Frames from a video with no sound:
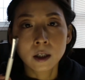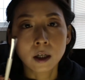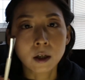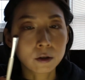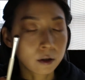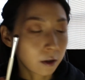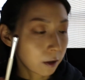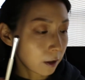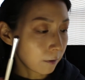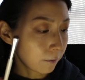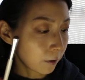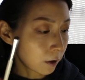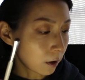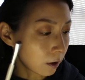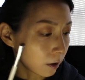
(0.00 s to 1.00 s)
I was looking
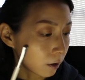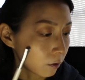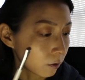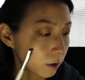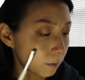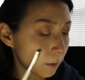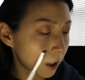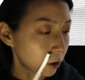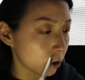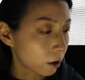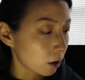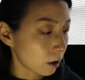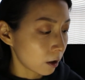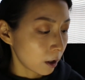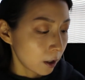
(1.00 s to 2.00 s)
for the little
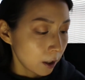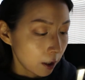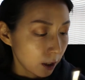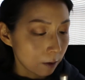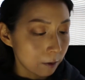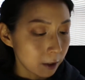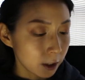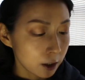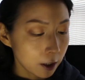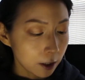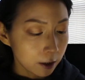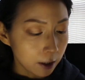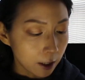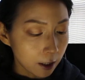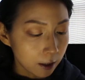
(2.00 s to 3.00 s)
smudger. I want to
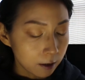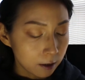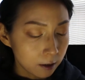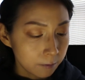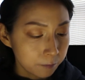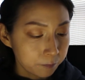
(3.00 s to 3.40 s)
take that